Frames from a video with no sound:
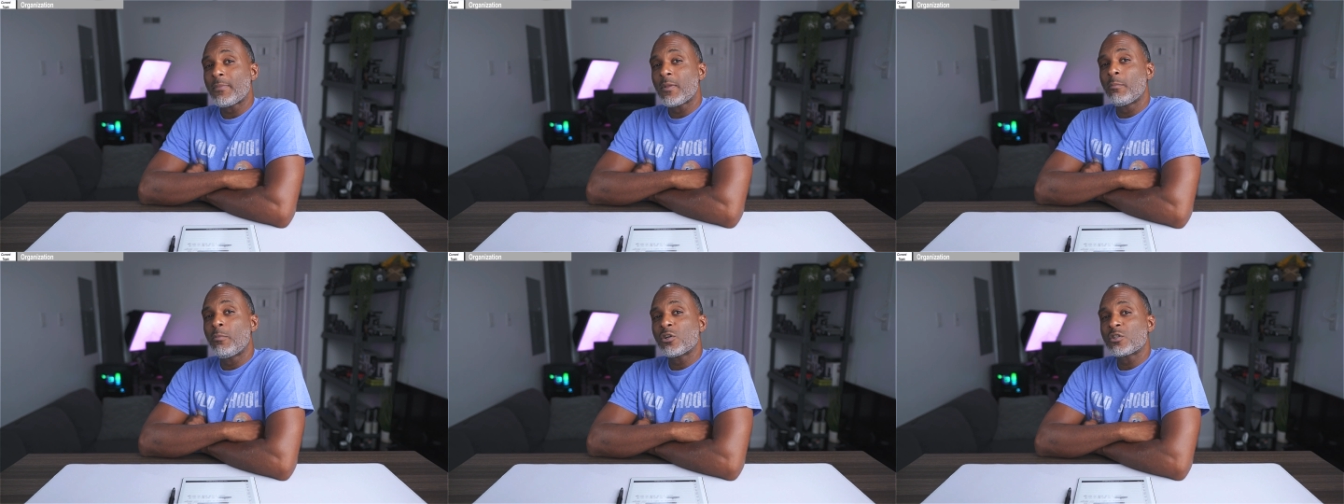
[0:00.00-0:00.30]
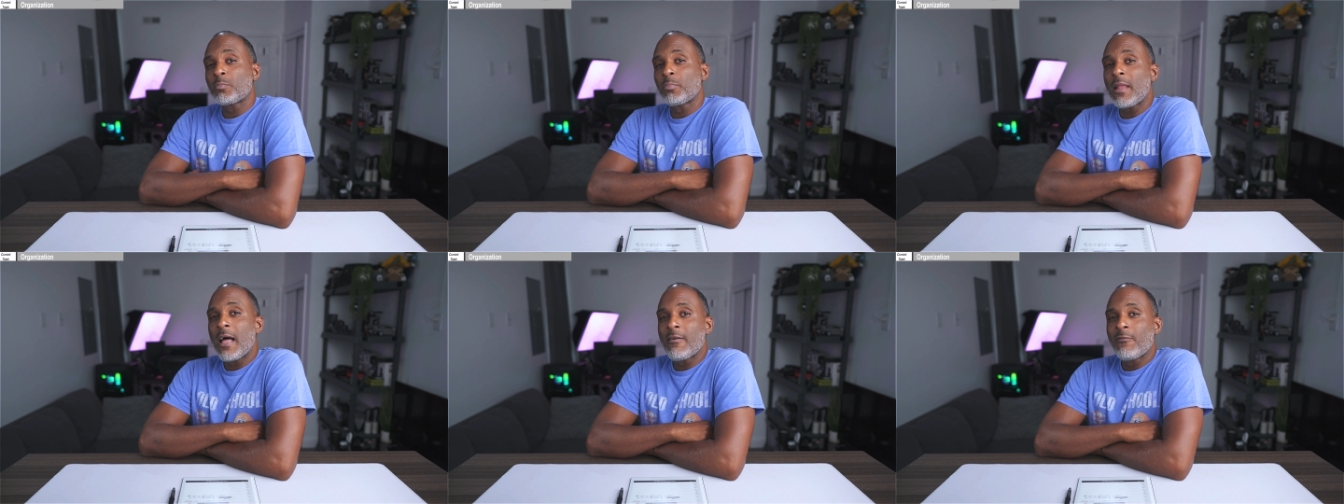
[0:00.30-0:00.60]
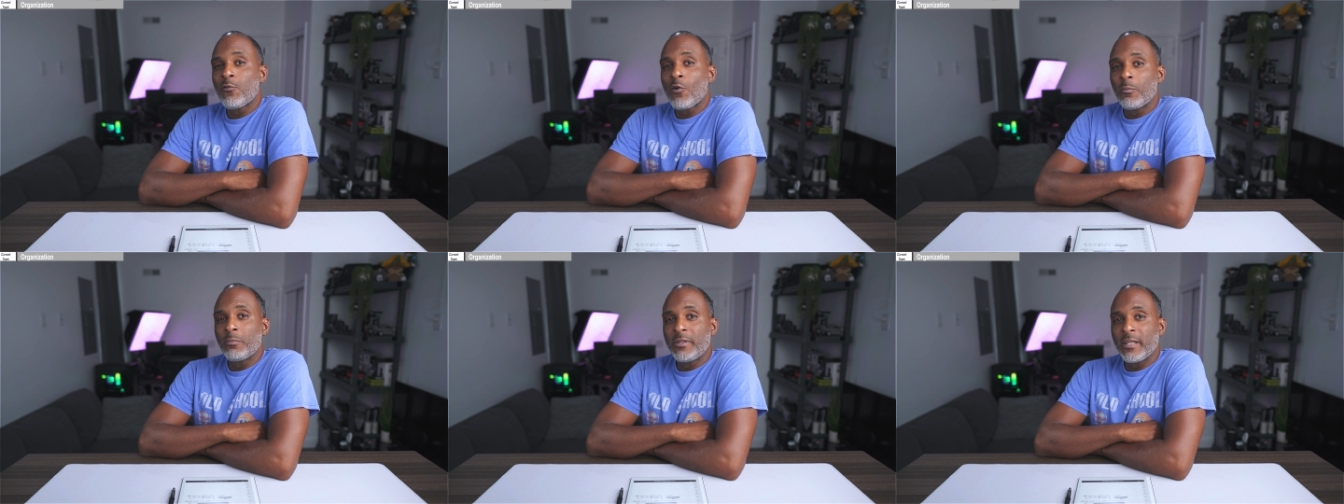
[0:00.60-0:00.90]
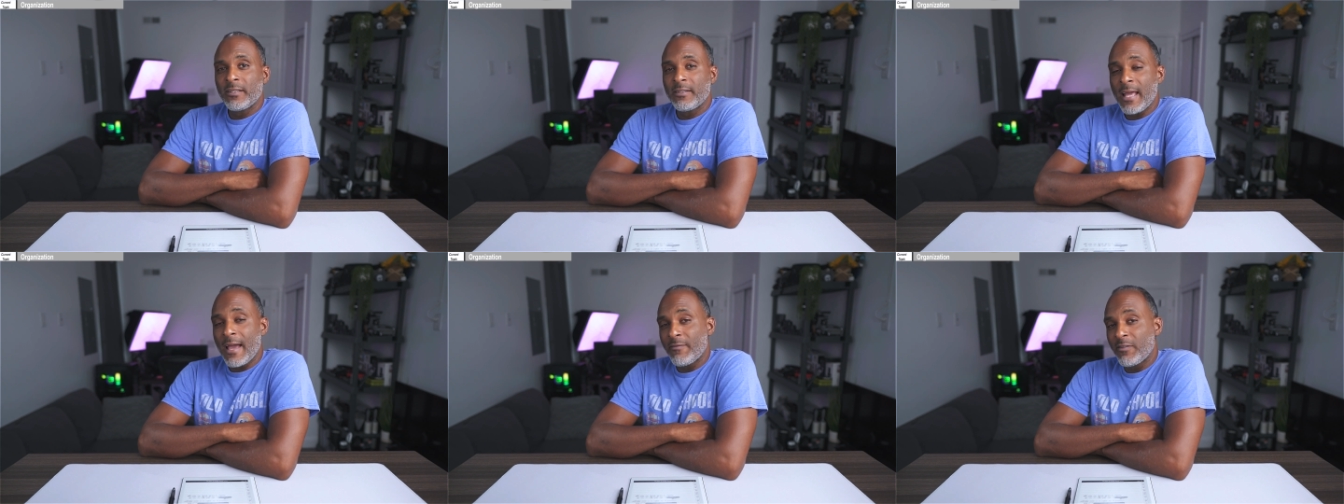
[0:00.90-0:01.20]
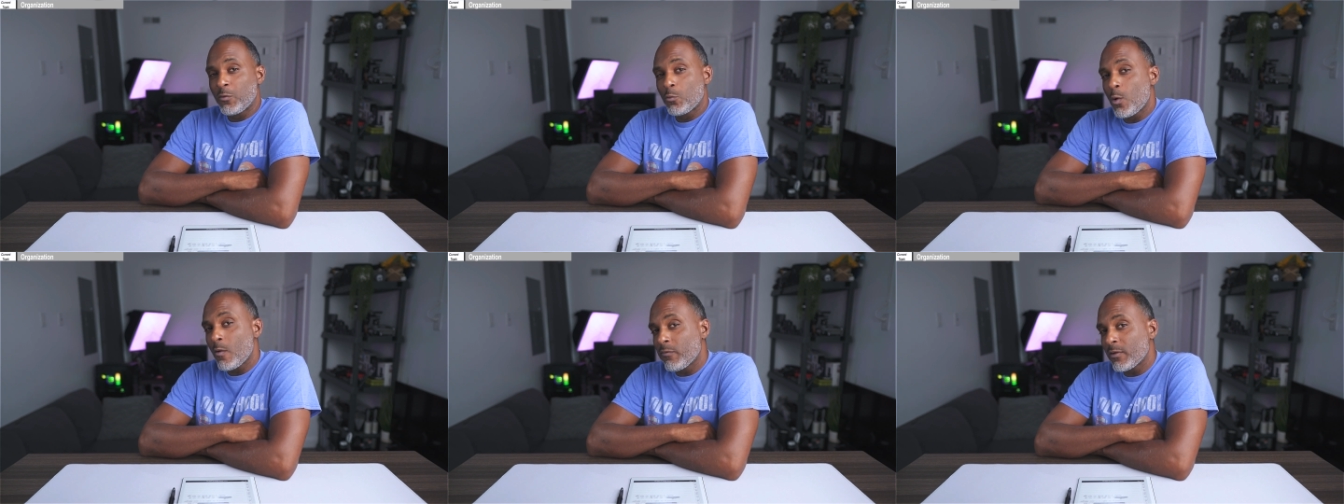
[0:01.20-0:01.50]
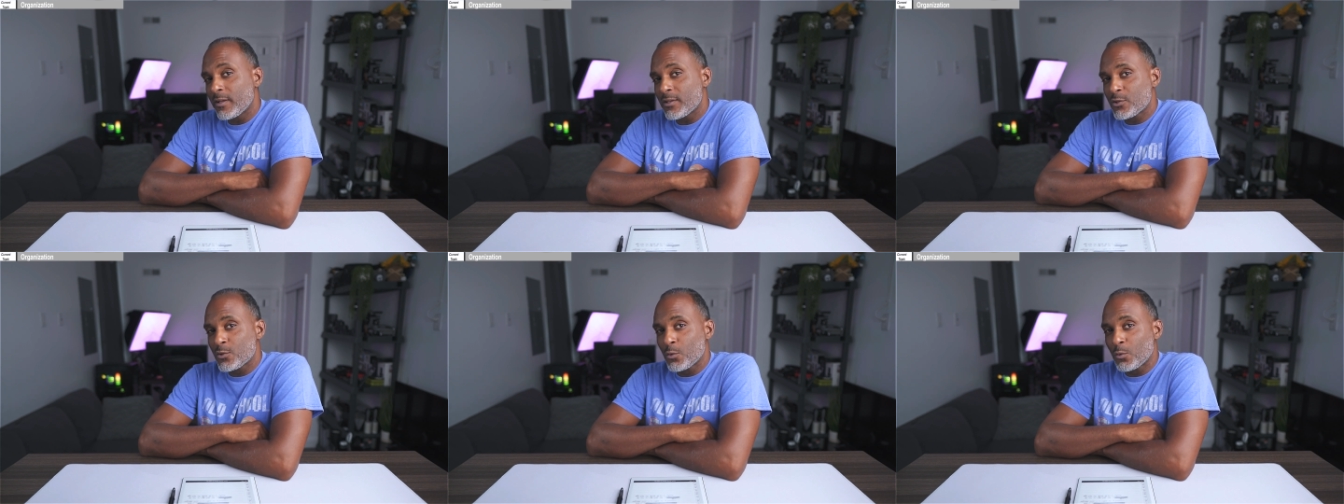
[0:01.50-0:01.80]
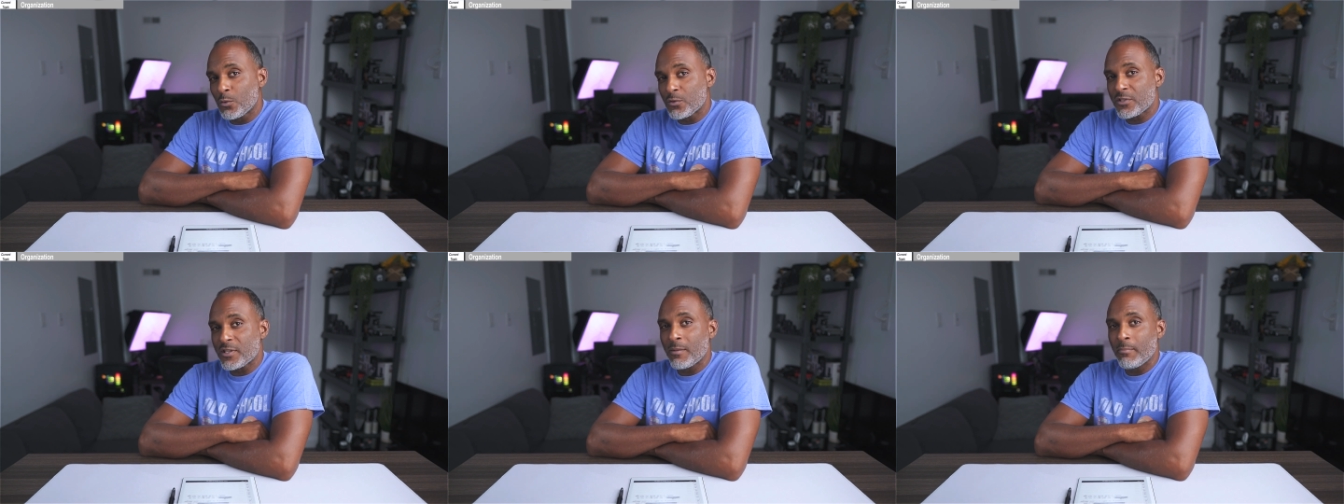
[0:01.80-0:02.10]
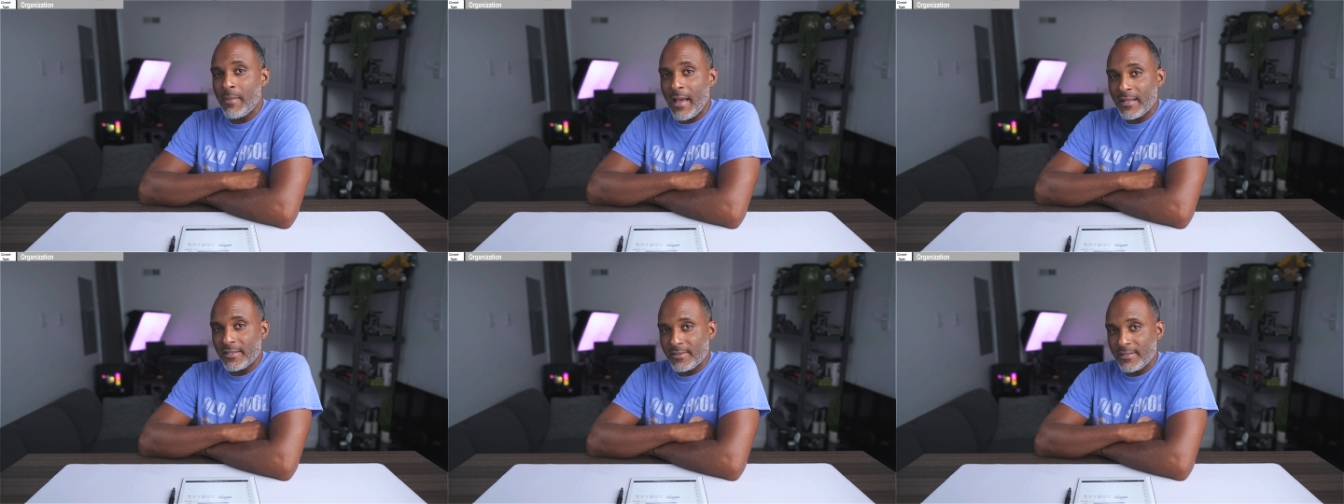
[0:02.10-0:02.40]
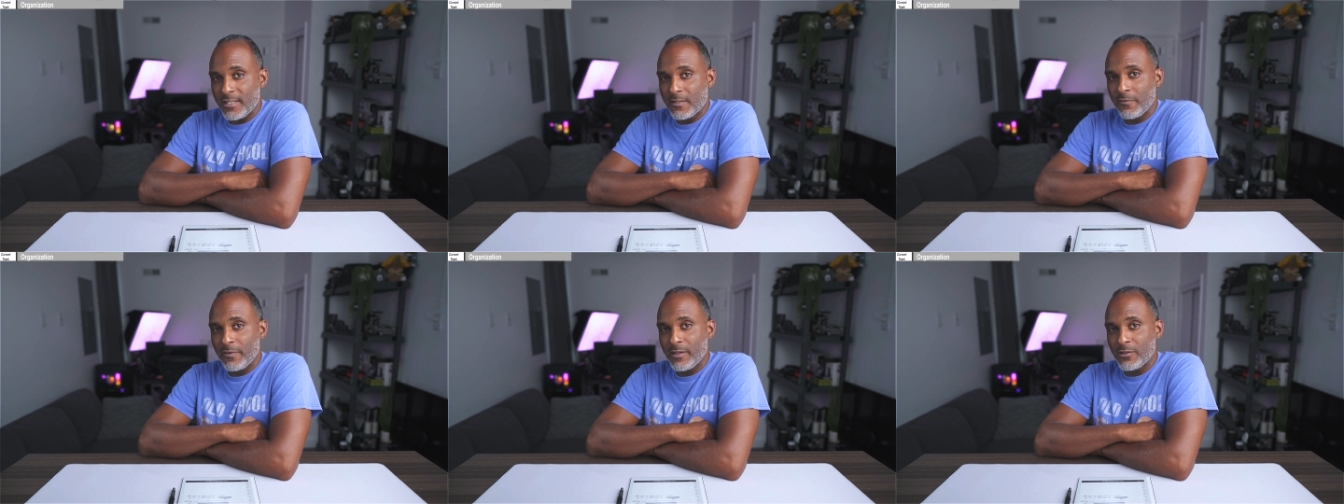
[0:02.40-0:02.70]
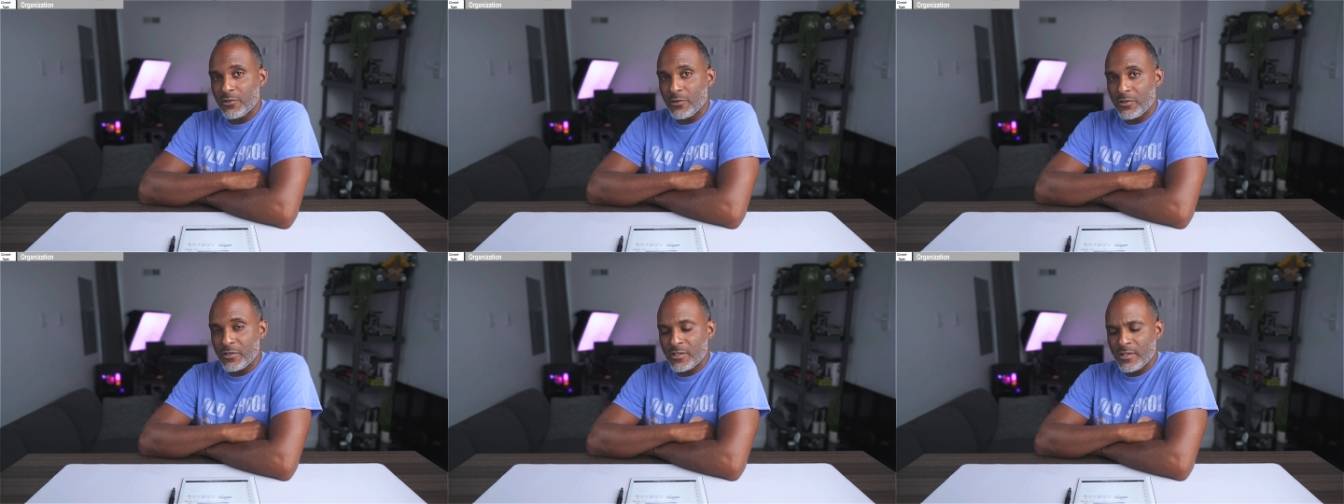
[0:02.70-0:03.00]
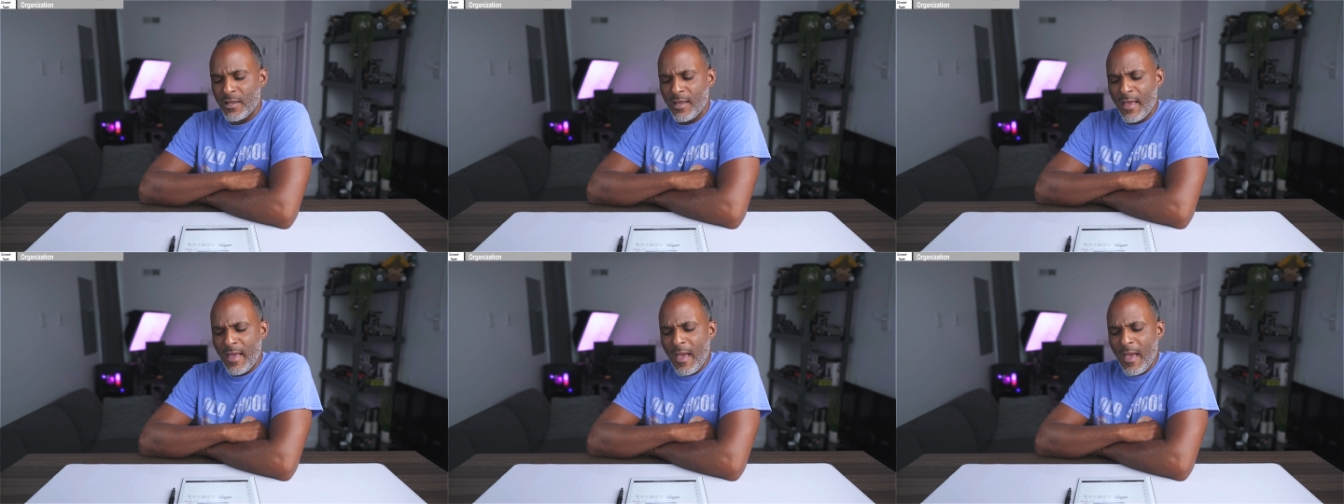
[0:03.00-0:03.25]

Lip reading: the Books platform didn't have equivalent tools to match these features,